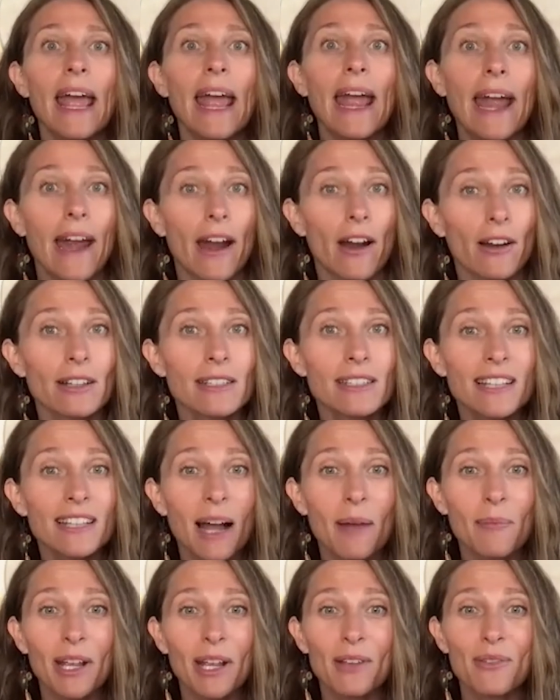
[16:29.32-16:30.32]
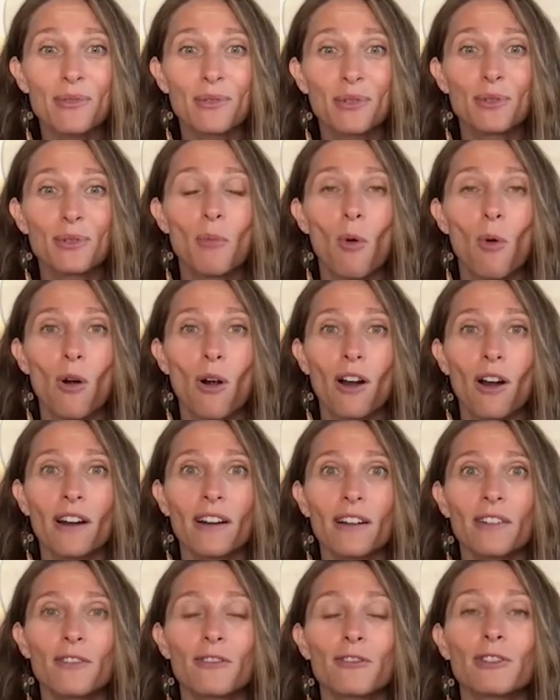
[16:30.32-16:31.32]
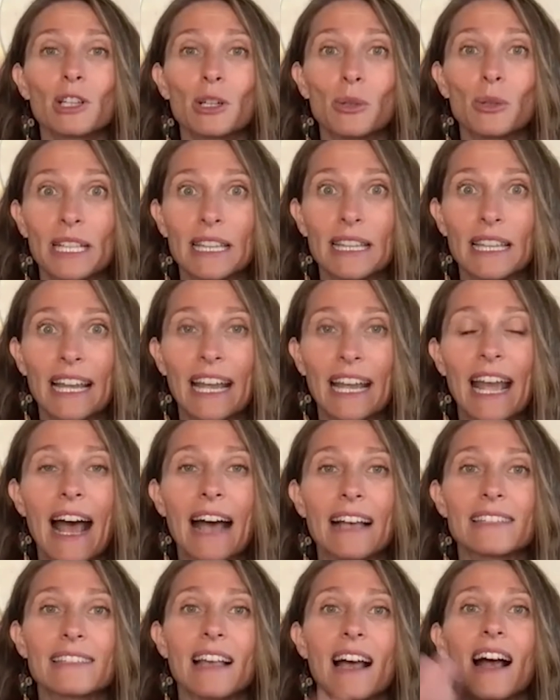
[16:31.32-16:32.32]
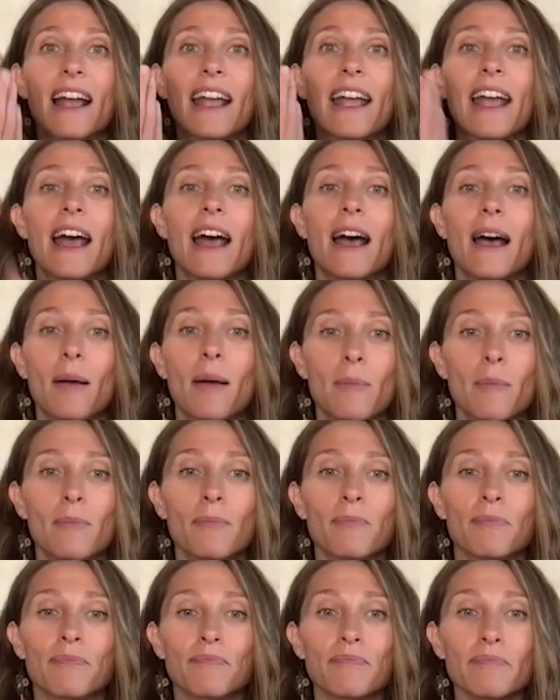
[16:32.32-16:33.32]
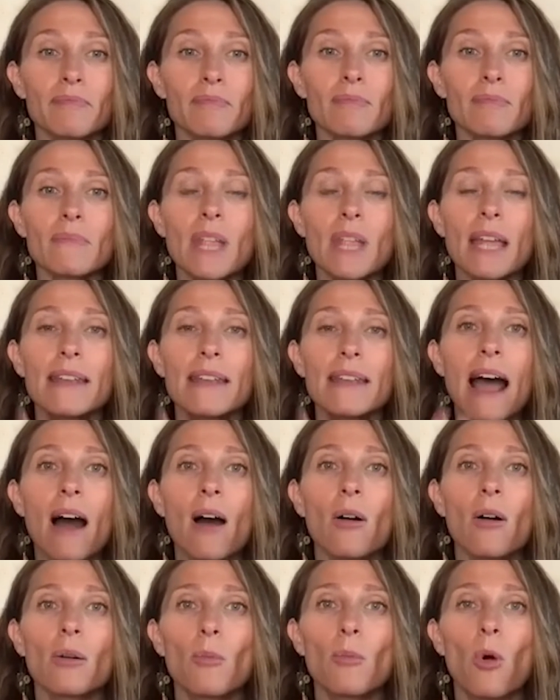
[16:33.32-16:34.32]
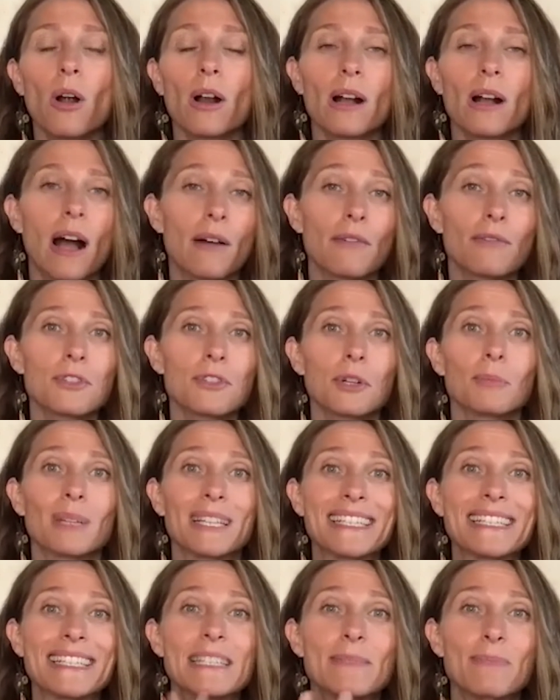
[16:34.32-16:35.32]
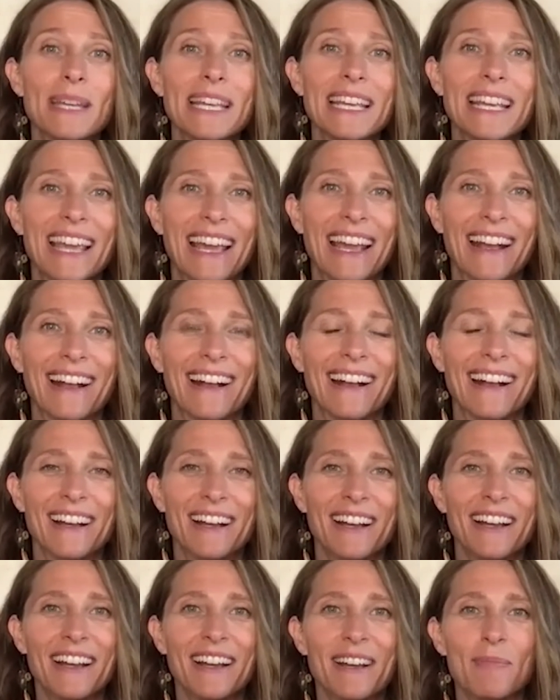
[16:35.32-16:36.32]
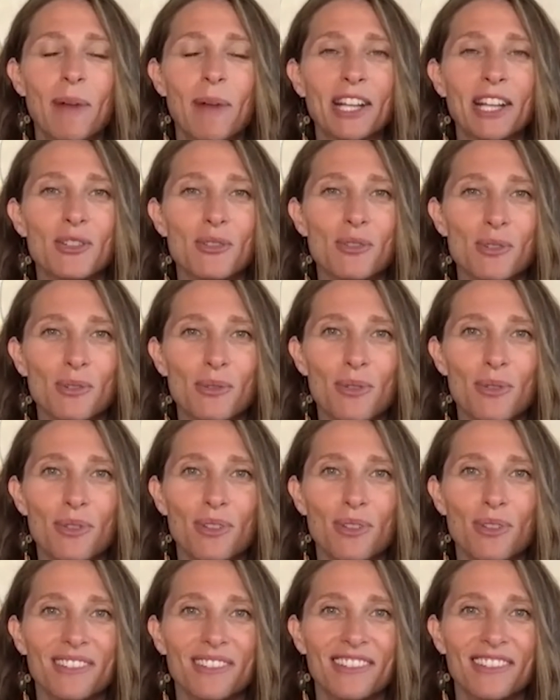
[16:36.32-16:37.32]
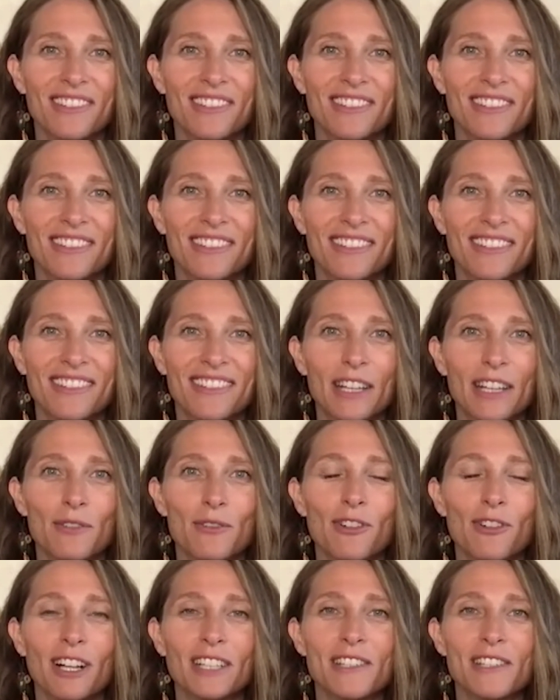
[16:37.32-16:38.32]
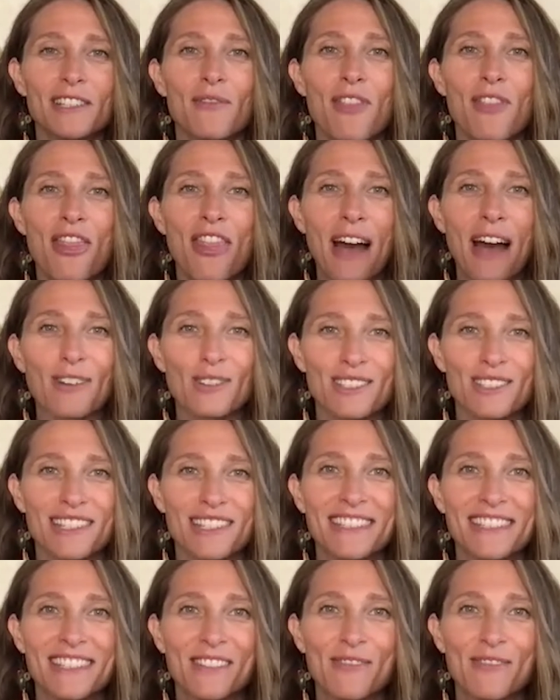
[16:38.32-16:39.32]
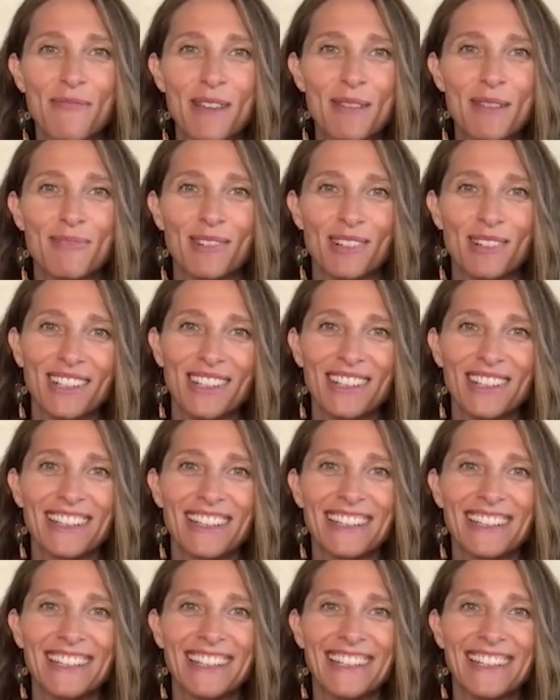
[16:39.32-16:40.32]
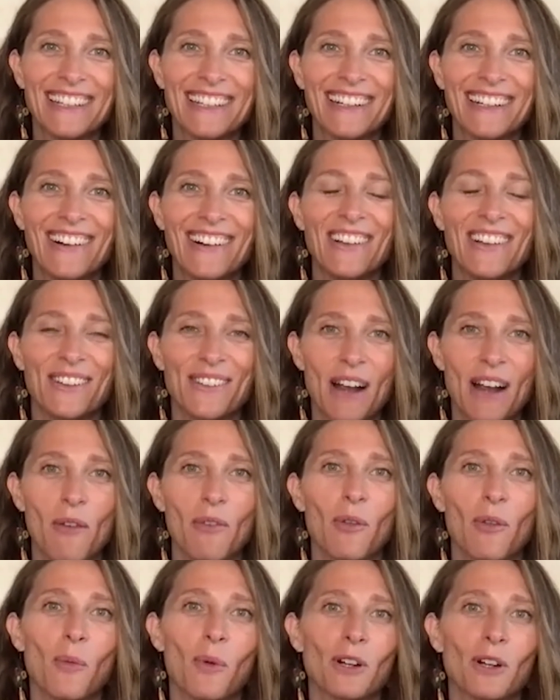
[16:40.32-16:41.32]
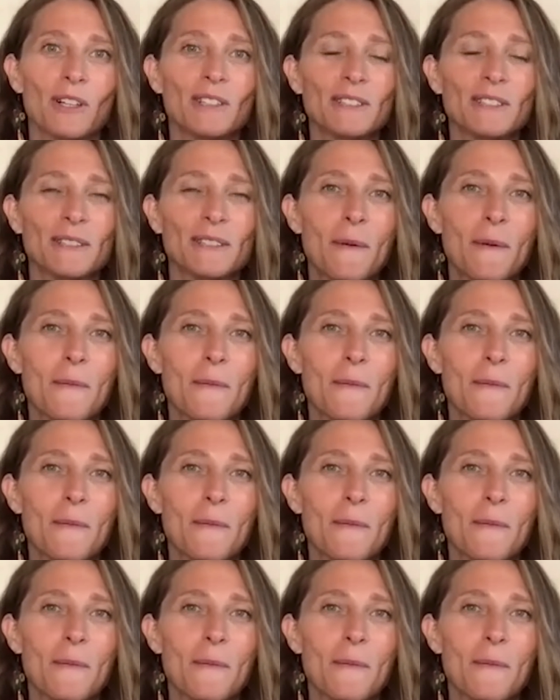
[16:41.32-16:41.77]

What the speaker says: Air is coming through more fluidly as I am now more comfortably speaking my truth in front of thousands of people all around the world.